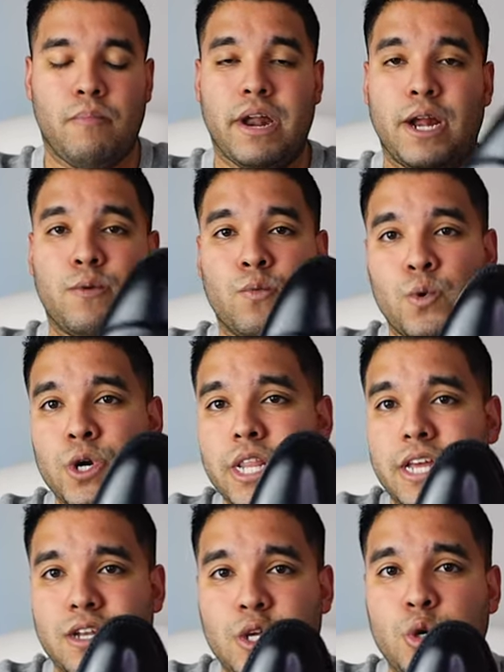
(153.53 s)
but I
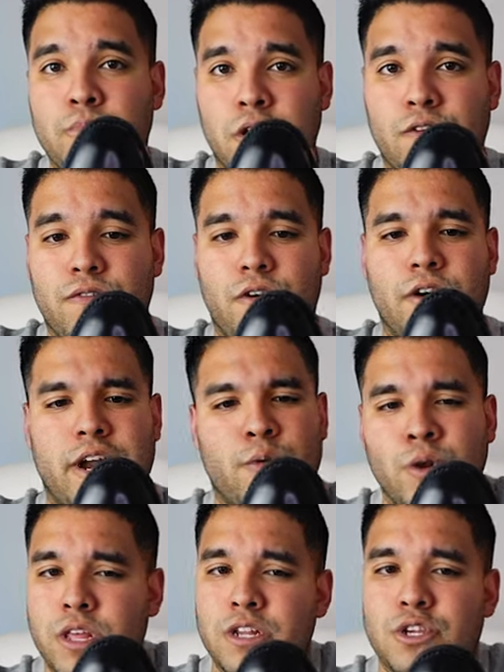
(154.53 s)
really do prefer and I
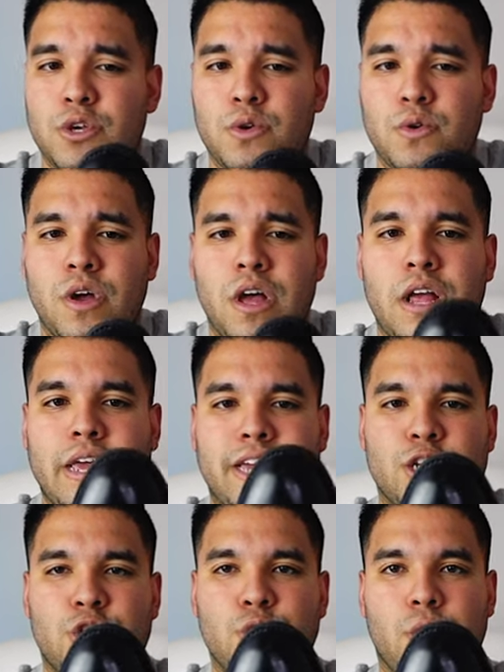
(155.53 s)
really do
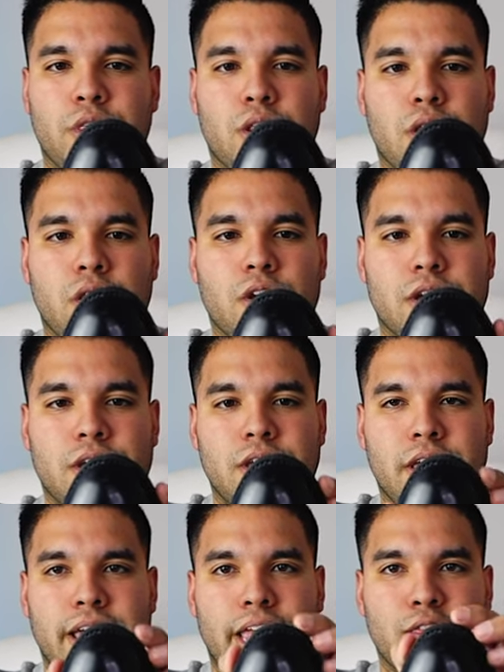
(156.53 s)
enjoy the look
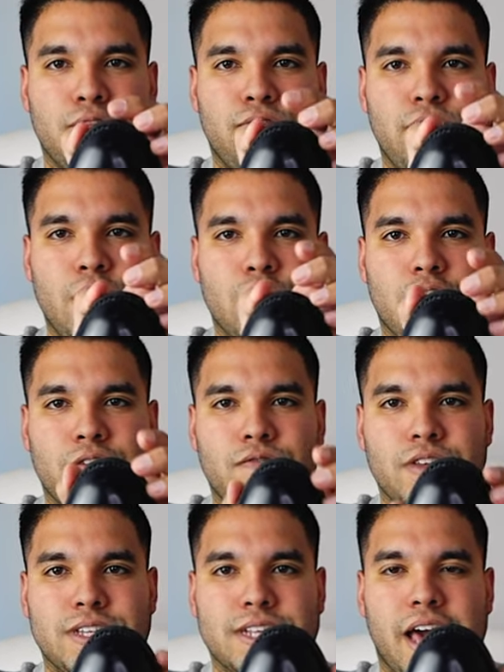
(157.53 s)
and the feel
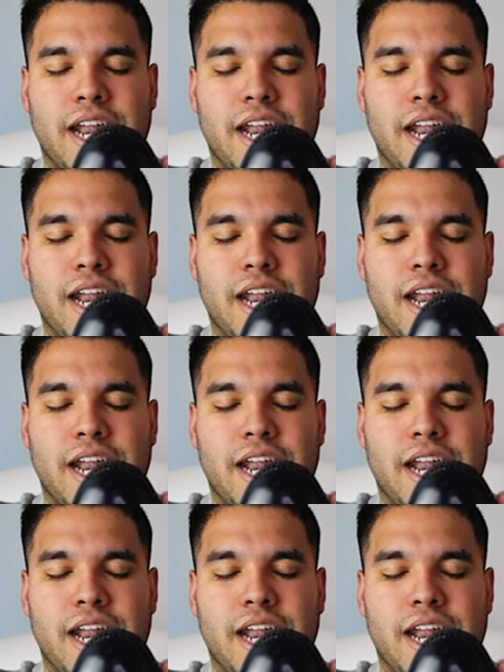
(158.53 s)
of this